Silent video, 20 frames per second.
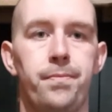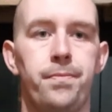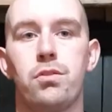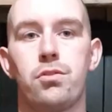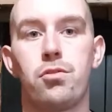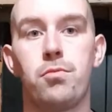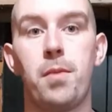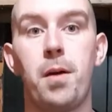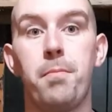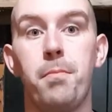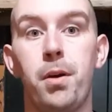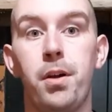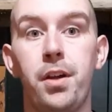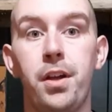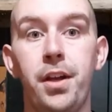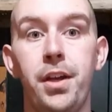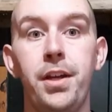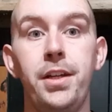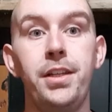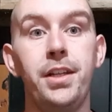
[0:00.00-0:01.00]
Just remember,
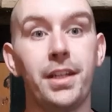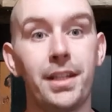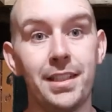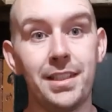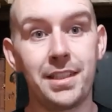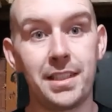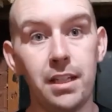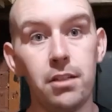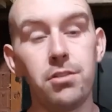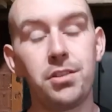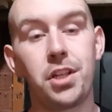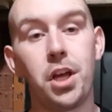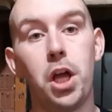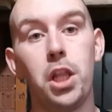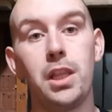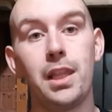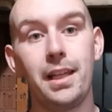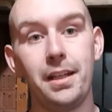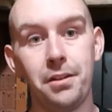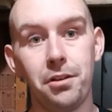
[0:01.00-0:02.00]
you can still
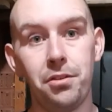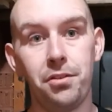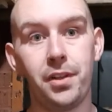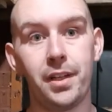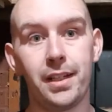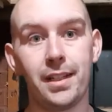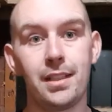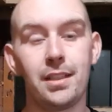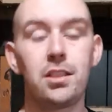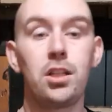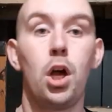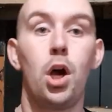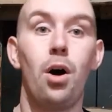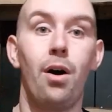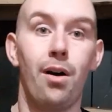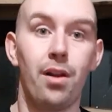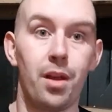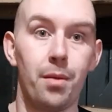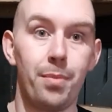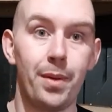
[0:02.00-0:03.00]
turn little things
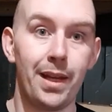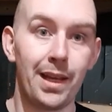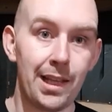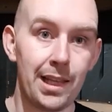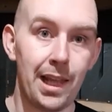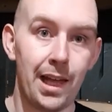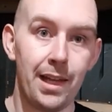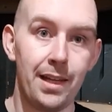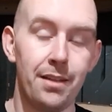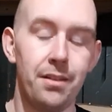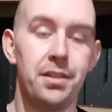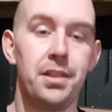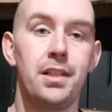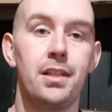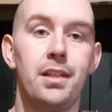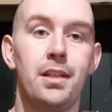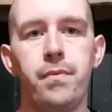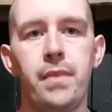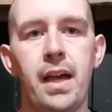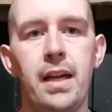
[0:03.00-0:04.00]
on a big lathe.
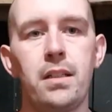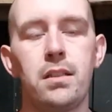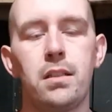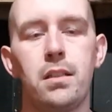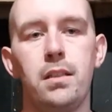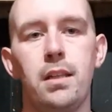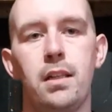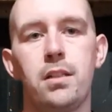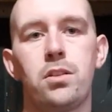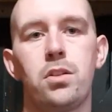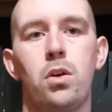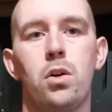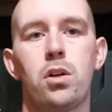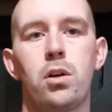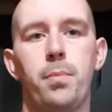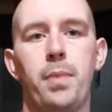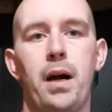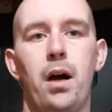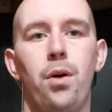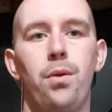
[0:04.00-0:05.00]
Next, let's
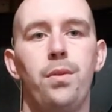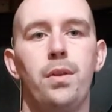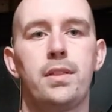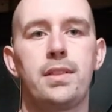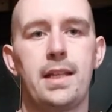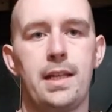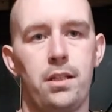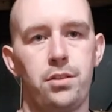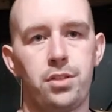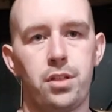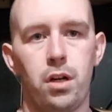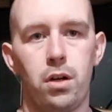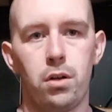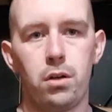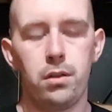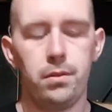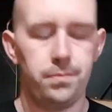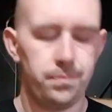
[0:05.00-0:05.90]
talk about the tailstock.